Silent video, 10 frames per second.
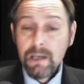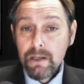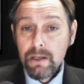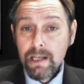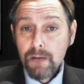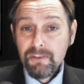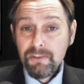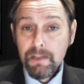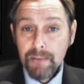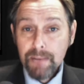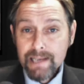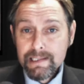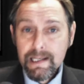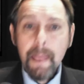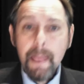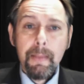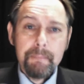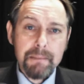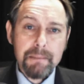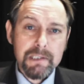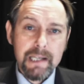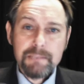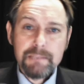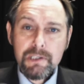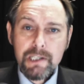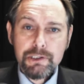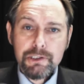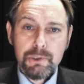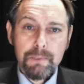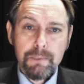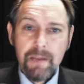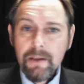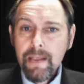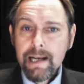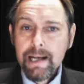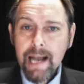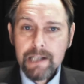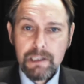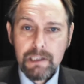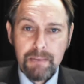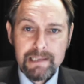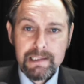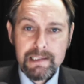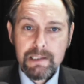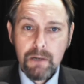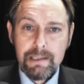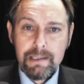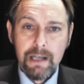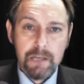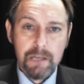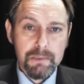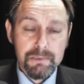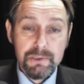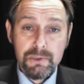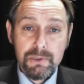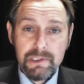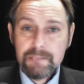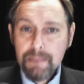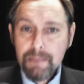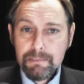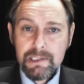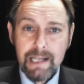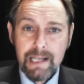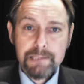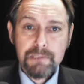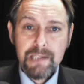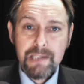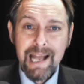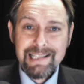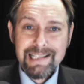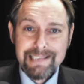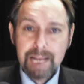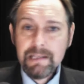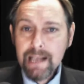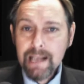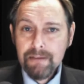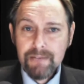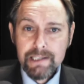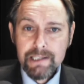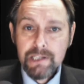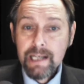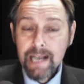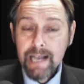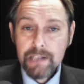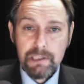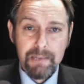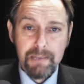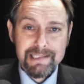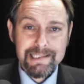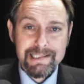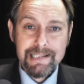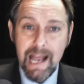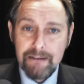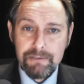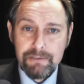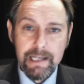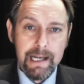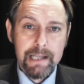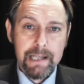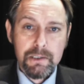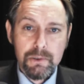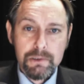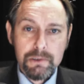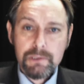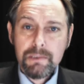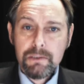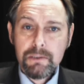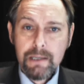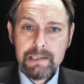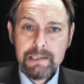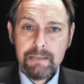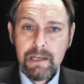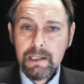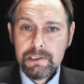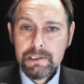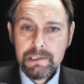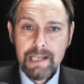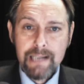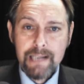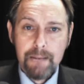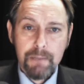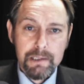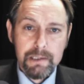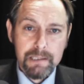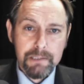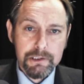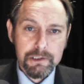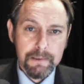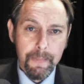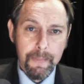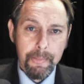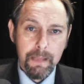Regarding overcapacity, member states must ensure that their catch capacities are in line with resources. Member states must examine their fleet's catch capacities every year in accordance with the criteria set down by the Commission.